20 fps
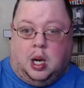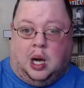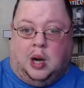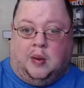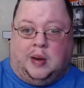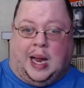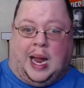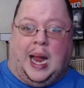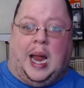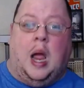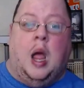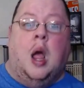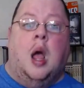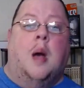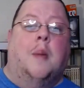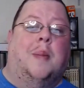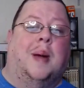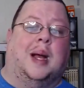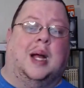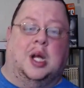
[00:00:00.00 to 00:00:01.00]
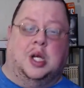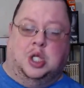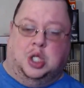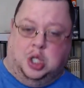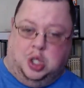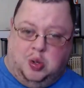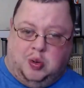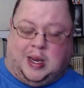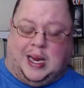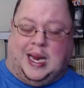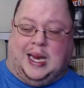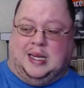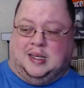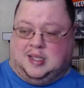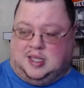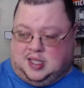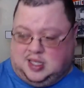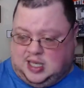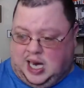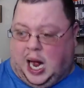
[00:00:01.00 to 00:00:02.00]
Okay, because you can't
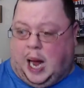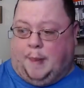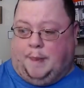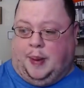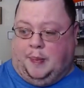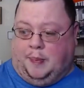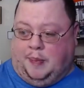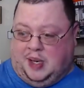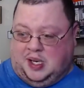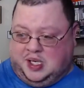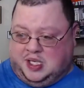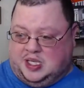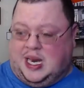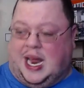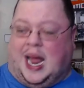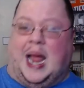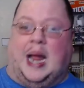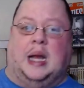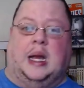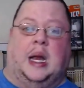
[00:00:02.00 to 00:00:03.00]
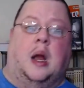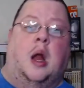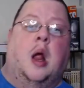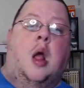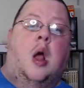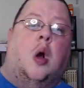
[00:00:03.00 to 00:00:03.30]
stop and be stagnant